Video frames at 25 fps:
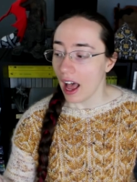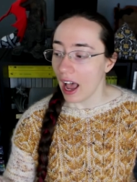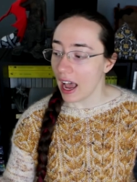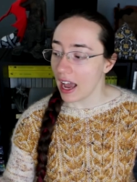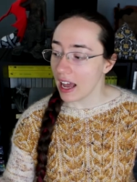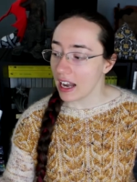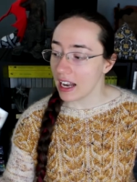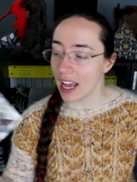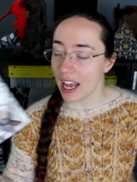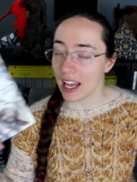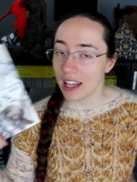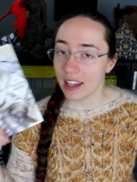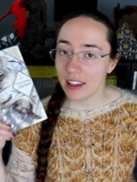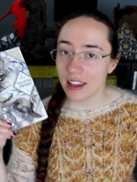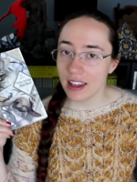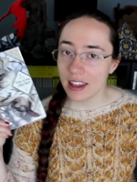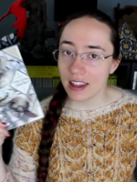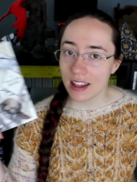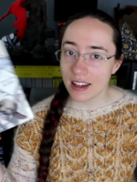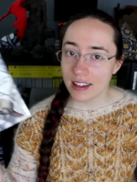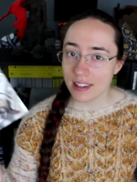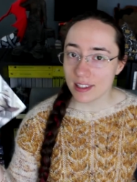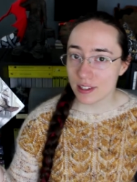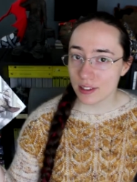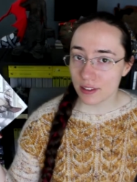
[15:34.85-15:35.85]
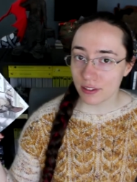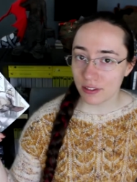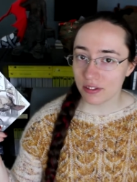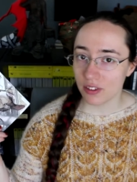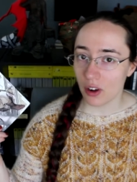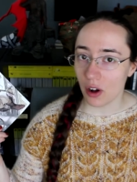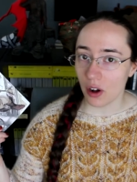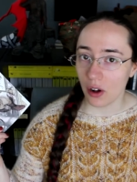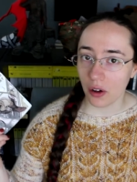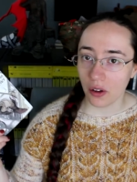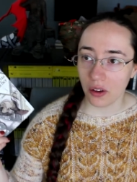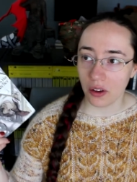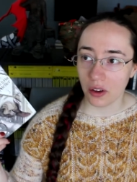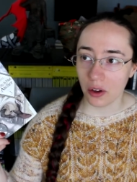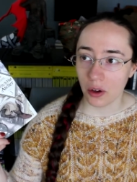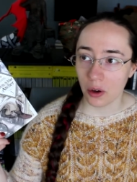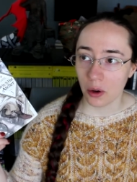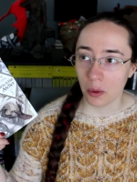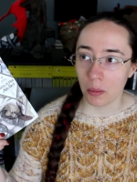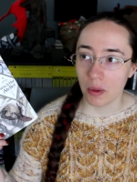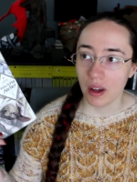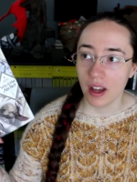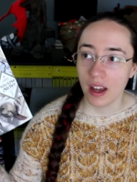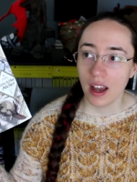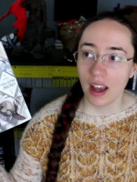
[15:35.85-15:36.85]
And in this
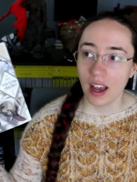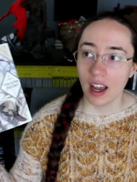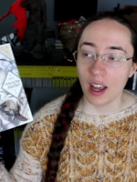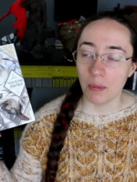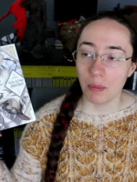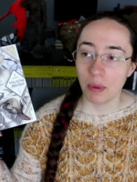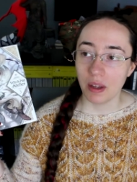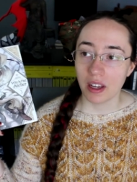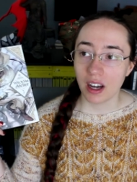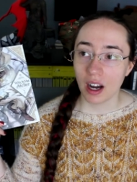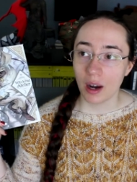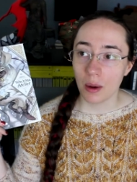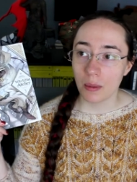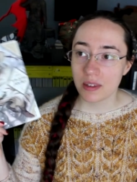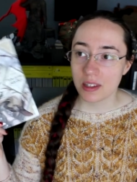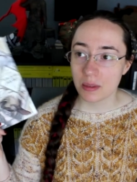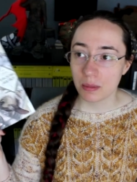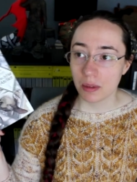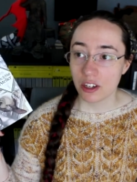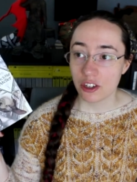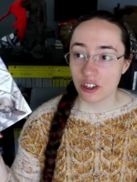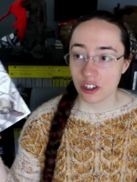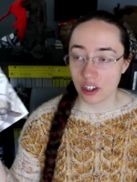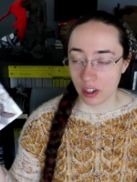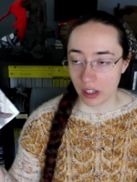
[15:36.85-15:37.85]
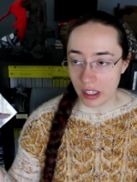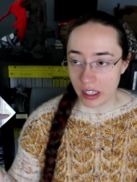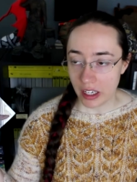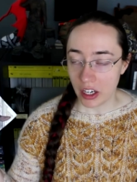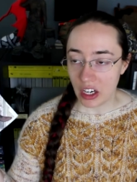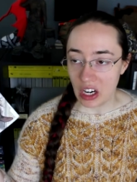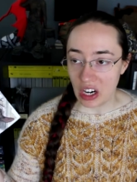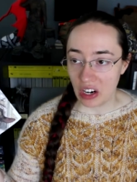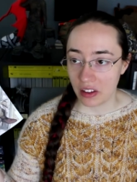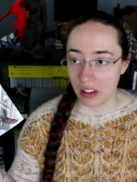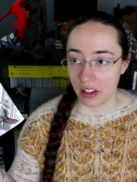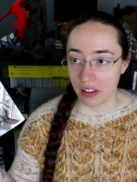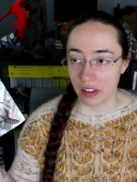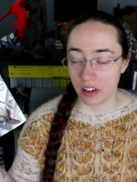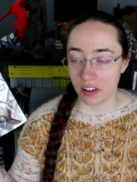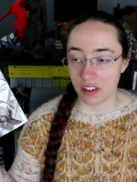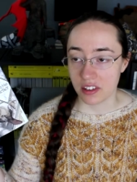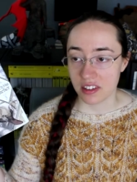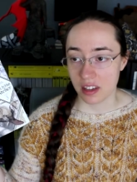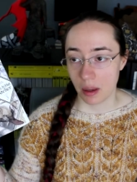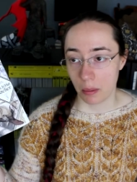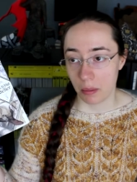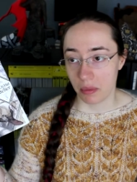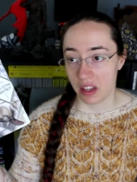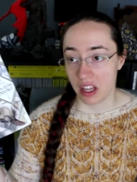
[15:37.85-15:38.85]
volume, it becomes much clearer that
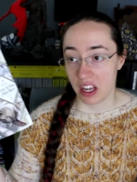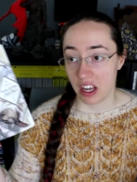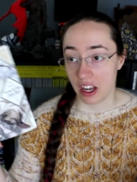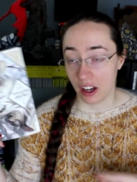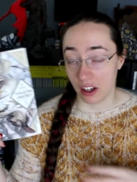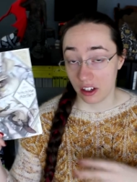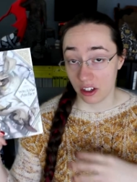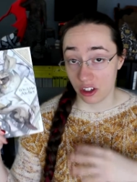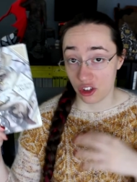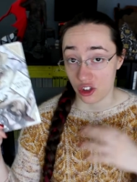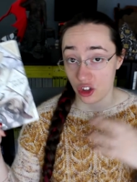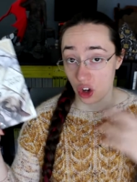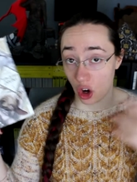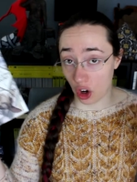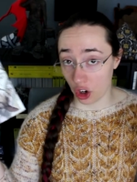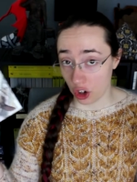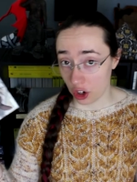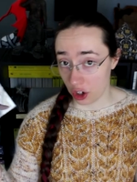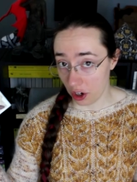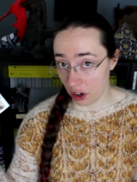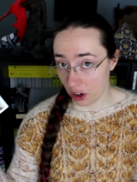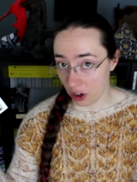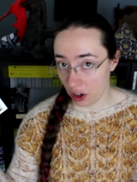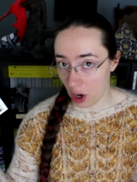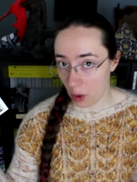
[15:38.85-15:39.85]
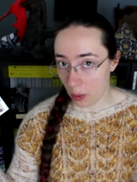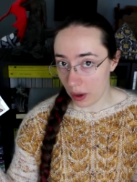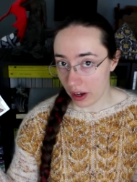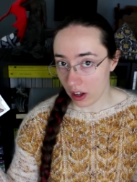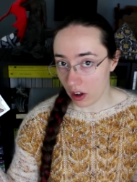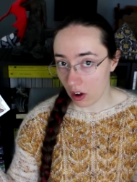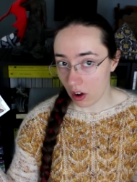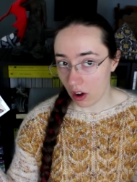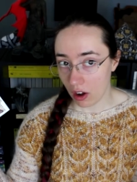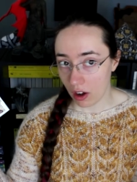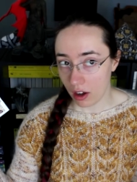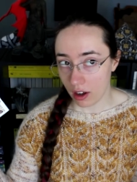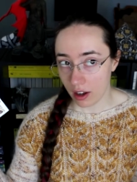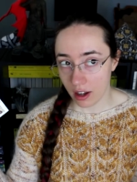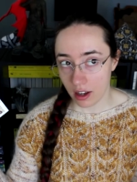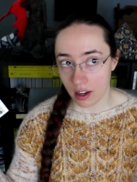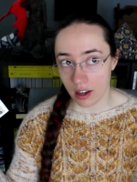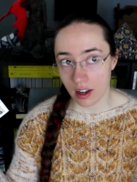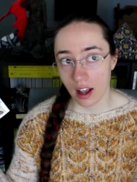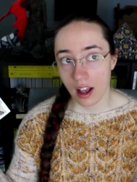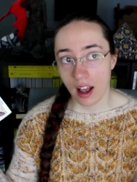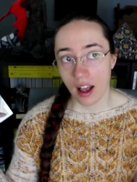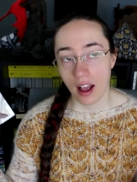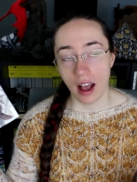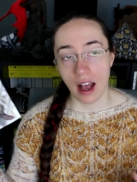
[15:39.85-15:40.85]
there's something darker going
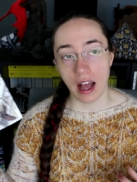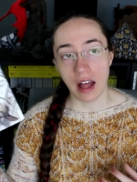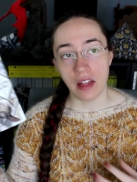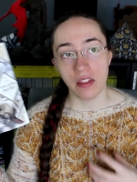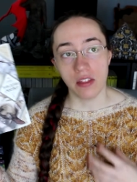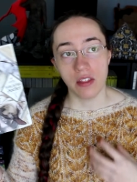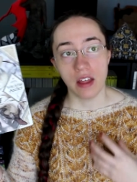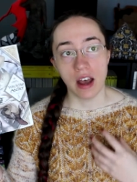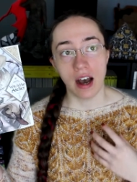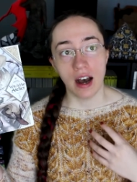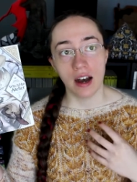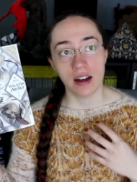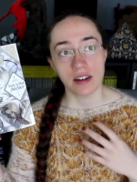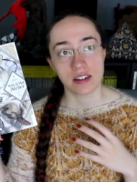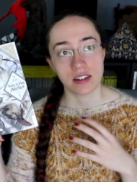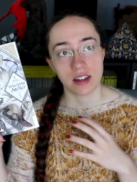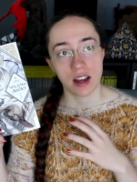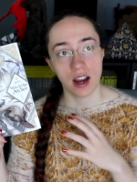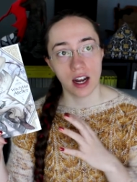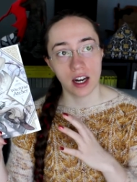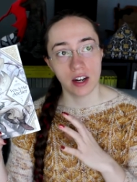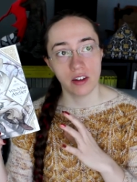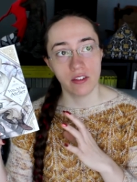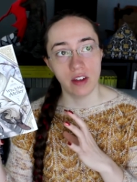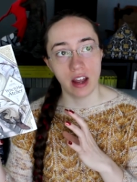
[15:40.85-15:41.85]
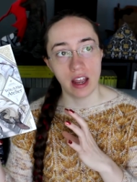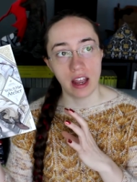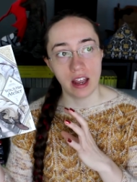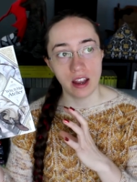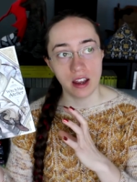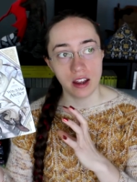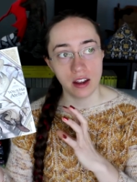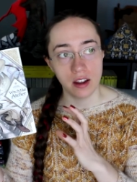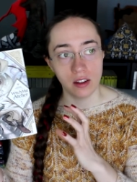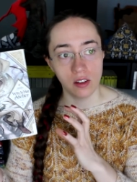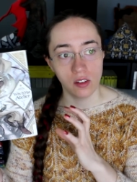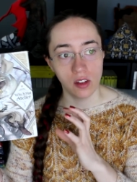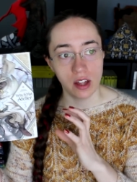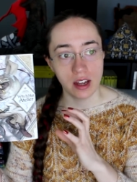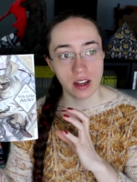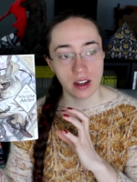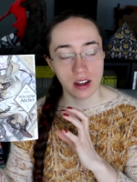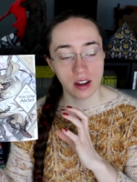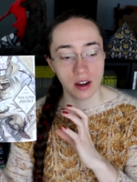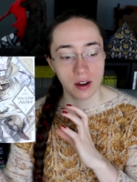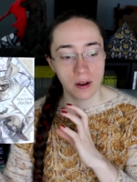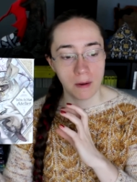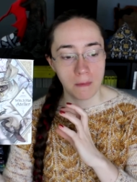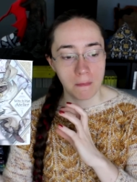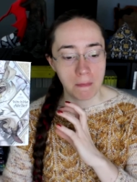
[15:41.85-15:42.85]
on and that kind of a, like,